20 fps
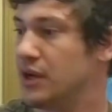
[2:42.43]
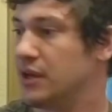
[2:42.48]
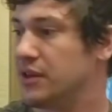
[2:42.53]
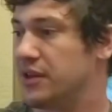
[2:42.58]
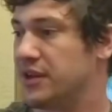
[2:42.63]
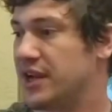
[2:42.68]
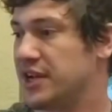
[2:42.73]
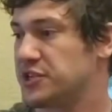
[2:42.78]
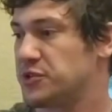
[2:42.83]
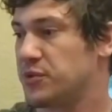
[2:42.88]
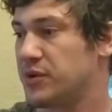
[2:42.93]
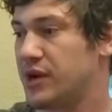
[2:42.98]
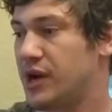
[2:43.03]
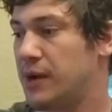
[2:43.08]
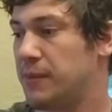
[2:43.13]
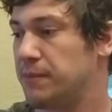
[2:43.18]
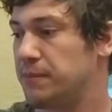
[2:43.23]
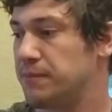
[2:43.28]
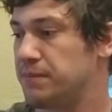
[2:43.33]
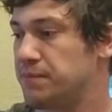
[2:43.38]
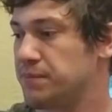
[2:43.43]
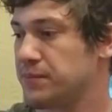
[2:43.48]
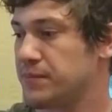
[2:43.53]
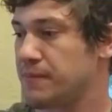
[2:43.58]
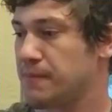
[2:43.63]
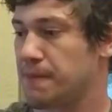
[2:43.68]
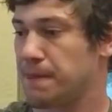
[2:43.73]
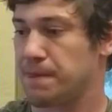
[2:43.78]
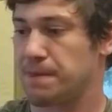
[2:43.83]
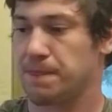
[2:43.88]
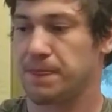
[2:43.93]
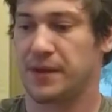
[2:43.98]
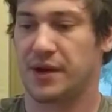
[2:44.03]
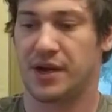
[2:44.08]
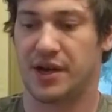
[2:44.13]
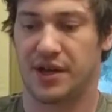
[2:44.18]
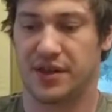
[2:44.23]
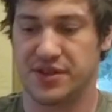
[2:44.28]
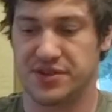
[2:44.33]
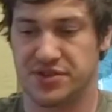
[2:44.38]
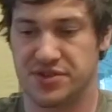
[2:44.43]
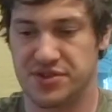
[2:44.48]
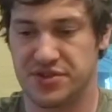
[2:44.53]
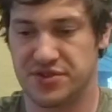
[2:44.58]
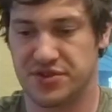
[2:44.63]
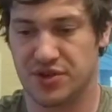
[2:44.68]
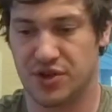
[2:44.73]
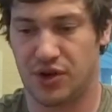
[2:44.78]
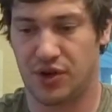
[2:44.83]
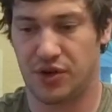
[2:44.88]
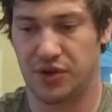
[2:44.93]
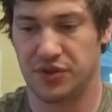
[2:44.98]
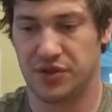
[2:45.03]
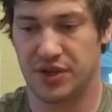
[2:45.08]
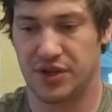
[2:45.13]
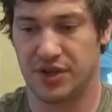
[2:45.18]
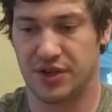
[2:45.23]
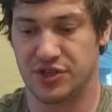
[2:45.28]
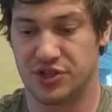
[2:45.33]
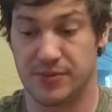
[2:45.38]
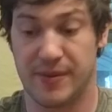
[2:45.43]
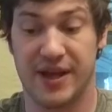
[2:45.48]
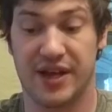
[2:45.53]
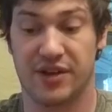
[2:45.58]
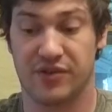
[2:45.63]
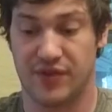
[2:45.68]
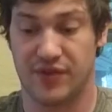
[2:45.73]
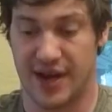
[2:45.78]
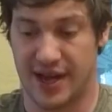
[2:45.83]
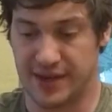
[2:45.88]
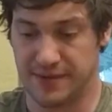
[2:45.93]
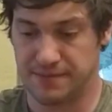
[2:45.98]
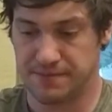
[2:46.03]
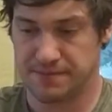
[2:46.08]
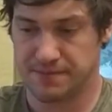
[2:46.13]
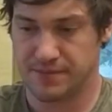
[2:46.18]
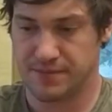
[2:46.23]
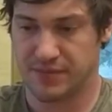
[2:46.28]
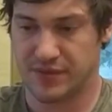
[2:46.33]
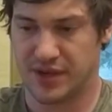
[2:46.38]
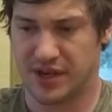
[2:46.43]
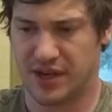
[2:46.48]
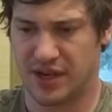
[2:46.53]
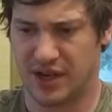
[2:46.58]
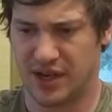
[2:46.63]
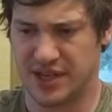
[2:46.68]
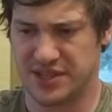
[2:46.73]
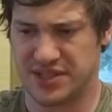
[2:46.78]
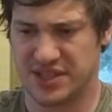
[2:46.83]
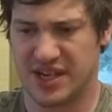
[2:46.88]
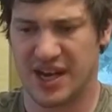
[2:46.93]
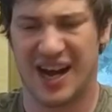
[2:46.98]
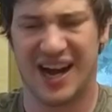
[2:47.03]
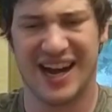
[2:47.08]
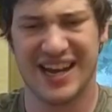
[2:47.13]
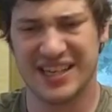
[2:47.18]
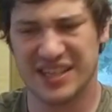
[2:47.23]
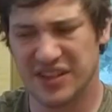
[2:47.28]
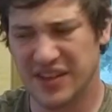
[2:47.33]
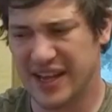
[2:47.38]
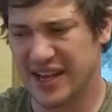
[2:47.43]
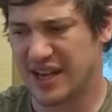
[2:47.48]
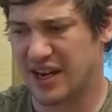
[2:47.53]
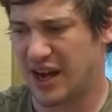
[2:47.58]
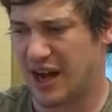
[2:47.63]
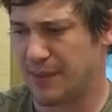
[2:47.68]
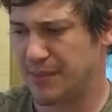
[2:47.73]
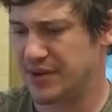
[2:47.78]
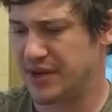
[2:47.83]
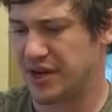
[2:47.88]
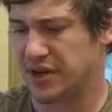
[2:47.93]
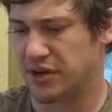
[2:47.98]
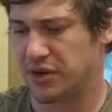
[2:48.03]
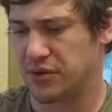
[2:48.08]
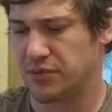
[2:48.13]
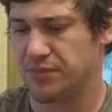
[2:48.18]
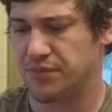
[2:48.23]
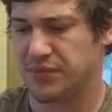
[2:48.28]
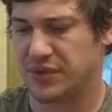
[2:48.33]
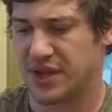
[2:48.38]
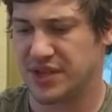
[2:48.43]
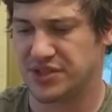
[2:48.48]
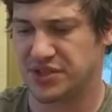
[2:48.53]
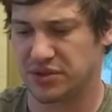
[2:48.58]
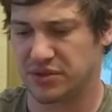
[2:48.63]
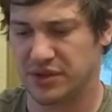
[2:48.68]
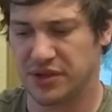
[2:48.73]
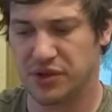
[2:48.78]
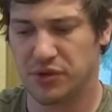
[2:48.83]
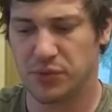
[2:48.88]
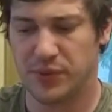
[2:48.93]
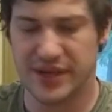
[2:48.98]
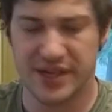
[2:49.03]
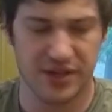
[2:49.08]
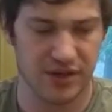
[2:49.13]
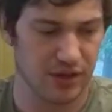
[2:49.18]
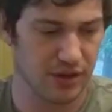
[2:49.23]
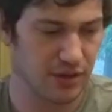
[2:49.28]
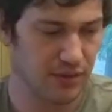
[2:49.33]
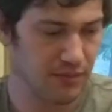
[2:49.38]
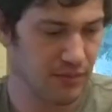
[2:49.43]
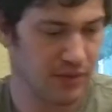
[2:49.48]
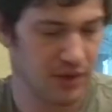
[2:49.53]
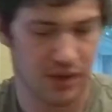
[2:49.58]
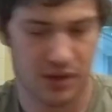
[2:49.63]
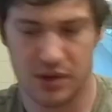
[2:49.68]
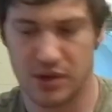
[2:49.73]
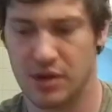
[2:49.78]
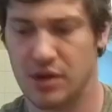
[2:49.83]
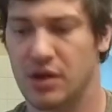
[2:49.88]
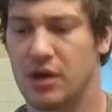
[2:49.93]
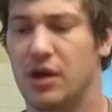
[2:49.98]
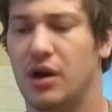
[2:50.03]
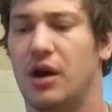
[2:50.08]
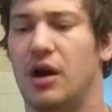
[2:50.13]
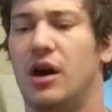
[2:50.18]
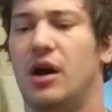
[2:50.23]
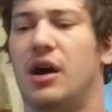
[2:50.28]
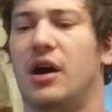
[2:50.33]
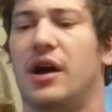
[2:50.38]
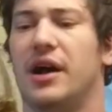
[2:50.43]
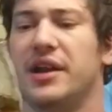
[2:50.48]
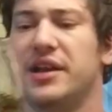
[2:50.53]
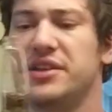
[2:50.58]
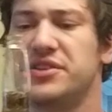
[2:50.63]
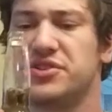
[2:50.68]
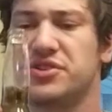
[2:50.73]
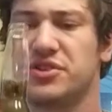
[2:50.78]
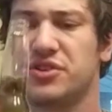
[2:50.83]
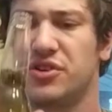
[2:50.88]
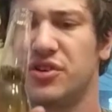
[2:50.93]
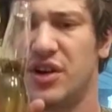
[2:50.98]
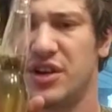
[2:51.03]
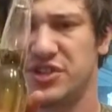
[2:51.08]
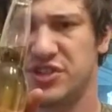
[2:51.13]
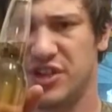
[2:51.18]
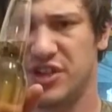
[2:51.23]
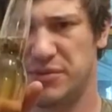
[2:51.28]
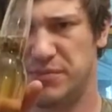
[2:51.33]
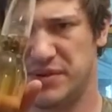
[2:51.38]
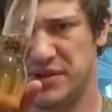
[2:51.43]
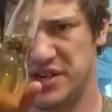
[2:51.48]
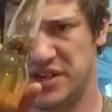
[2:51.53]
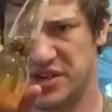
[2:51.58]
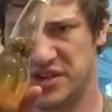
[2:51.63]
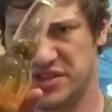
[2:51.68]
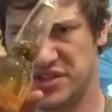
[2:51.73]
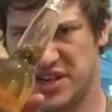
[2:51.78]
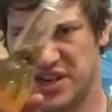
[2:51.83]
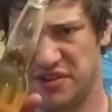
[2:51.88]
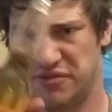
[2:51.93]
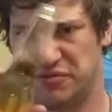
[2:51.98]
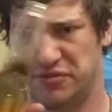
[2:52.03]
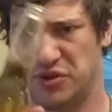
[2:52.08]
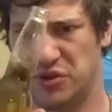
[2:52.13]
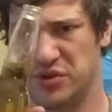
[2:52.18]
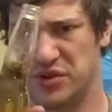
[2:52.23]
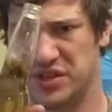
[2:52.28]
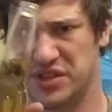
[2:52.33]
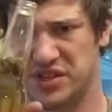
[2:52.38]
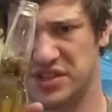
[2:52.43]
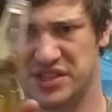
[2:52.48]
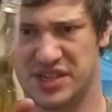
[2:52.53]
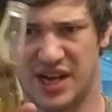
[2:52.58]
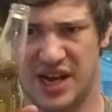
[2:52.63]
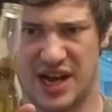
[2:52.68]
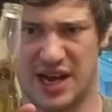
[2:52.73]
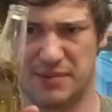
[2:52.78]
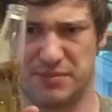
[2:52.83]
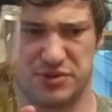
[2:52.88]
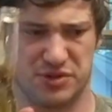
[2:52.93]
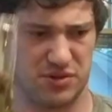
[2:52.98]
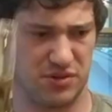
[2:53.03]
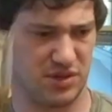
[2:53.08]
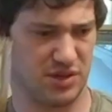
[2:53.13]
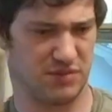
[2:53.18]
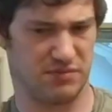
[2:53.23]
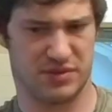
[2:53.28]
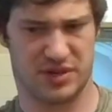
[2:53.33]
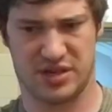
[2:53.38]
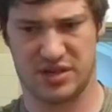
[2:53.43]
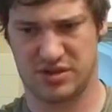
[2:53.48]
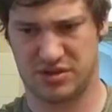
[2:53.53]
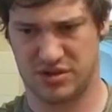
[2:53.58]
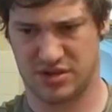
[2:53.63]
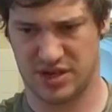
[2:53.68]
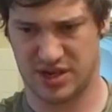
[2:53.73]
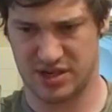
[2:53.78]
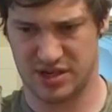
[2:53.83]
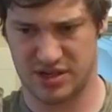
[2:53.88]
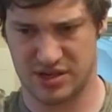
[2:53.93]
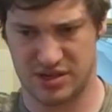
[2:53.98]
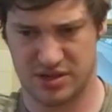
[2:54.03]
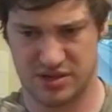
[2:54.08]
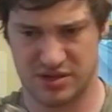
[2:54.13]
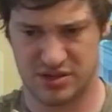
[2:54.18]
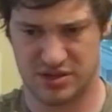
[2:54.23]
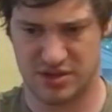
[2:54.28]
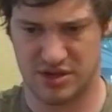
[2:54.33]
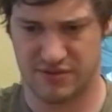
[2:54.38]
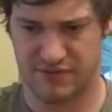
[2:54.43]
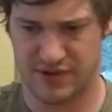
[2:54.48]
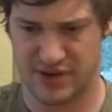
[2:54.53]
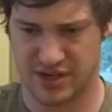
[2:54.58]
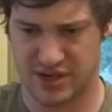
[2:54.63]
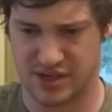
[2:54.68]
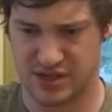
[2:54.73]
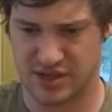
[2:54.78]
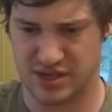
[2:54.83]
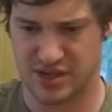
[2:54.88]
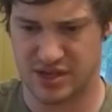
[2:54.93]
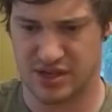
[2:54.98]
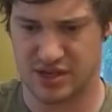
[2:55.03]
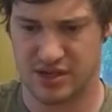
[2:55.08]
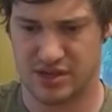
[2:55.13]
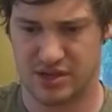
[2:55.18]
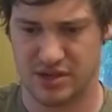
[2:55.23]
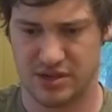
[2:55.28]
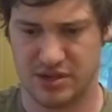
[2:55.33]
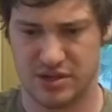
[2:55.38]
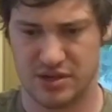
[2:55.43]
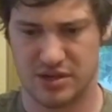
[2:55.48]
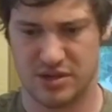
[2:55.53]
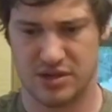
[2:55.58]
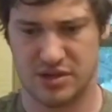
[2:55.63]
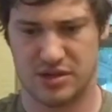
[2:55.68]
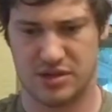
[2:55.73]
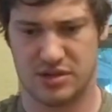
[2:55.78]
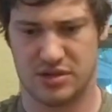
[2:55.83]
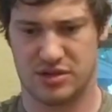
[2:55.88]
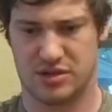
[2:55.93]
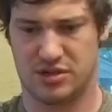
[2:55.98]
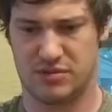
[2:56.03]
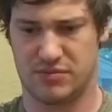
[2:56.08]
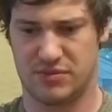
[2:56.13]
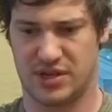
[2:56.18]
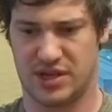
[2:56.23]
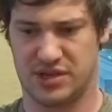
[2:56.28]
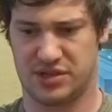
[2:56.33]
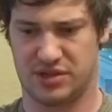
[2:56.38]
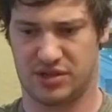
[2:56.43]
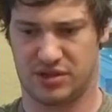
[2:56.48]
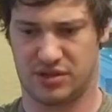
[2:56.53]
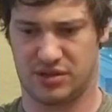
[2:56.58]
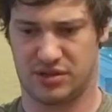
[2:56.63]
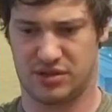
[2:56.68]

The next one up, this is called Jamaican Red. It's kind of like a habanero. It's a little weaker, and it's crushed up in here. It's kind of floating at the top, so I might try to see if I can get some of that to